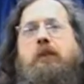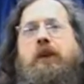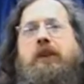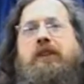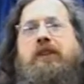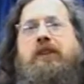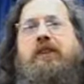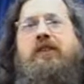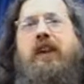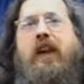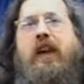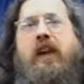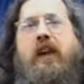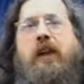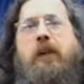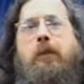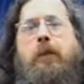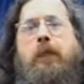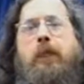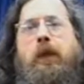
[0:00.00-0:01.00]
But
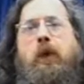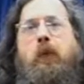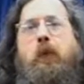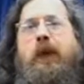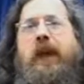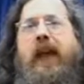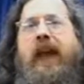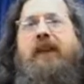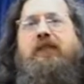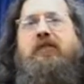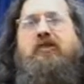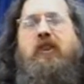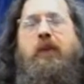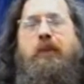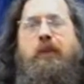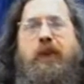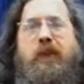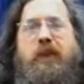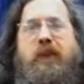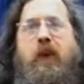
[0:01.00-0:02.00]
today, we have
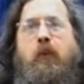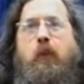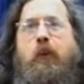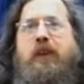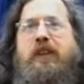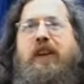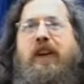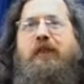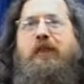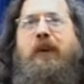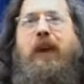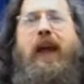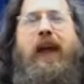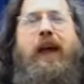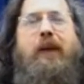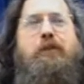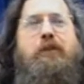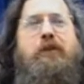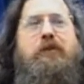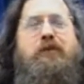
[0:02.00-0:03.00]
something that we never
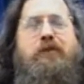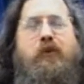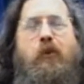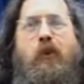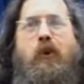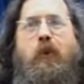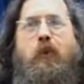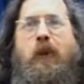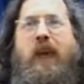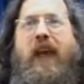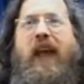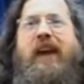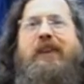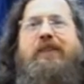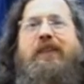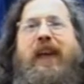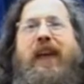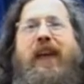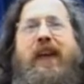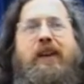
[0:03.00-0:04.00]
had before. We
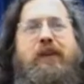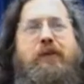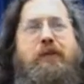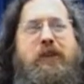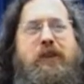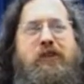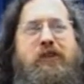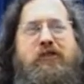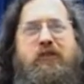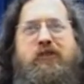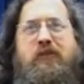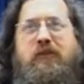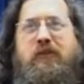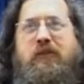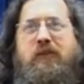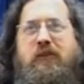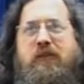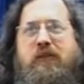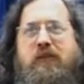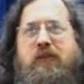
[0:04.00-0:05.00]
have enemies,
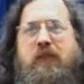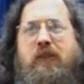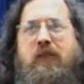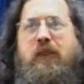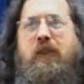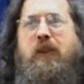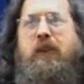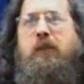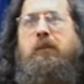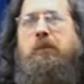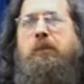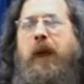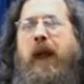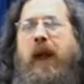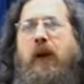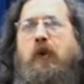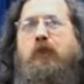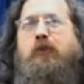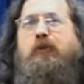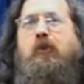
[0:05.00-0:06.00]

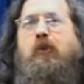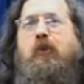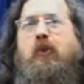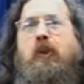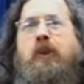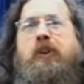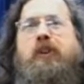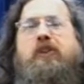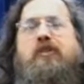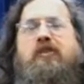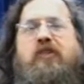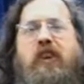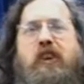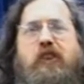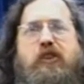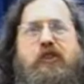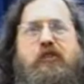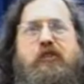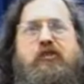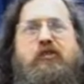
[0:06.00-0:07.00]
powerful
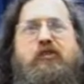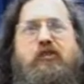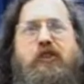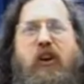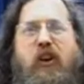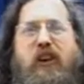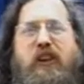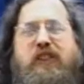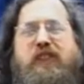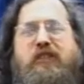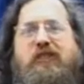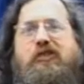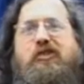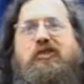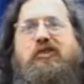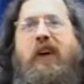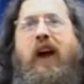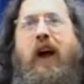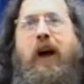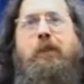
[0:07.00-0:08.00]
organizations trying to
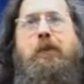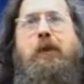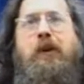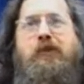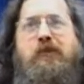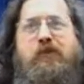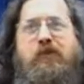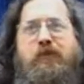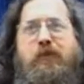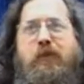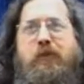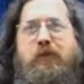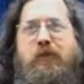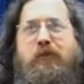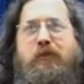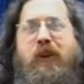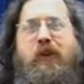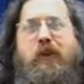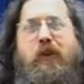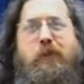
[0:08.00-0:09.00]
stop us from
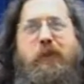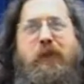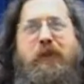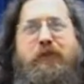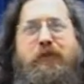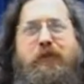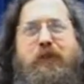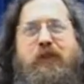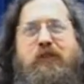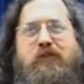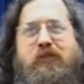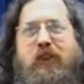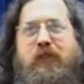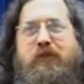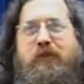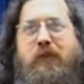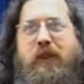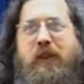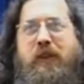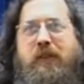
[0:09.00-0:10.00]
developing free
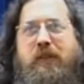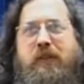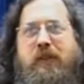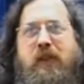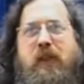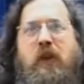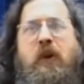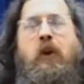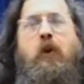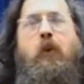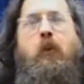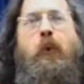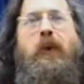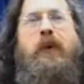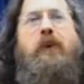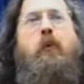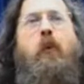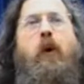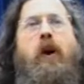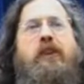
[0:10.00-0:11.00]
software.
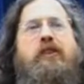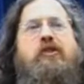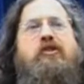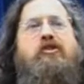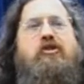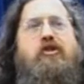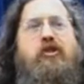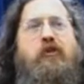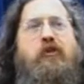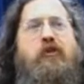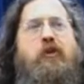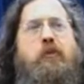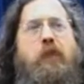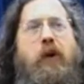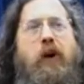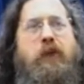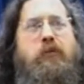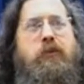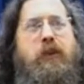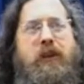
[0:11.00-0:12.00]
We want to serve the
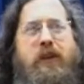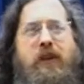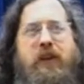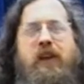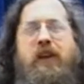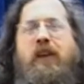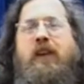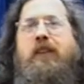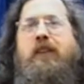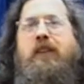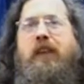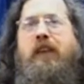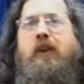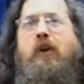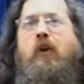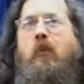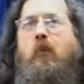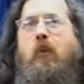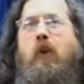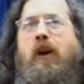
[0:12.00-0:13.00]
public. They
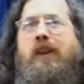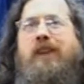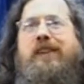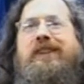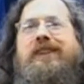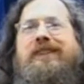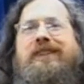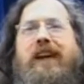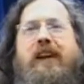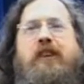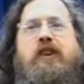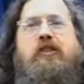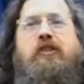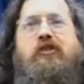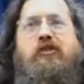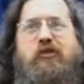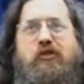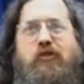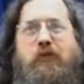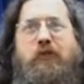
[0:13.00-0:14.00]
don't want to let
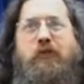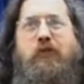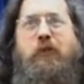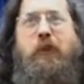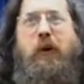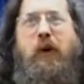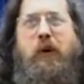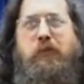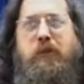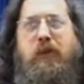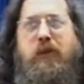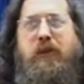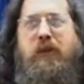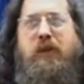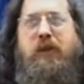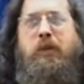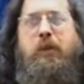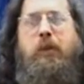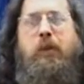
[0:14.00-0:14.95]
us serve the public.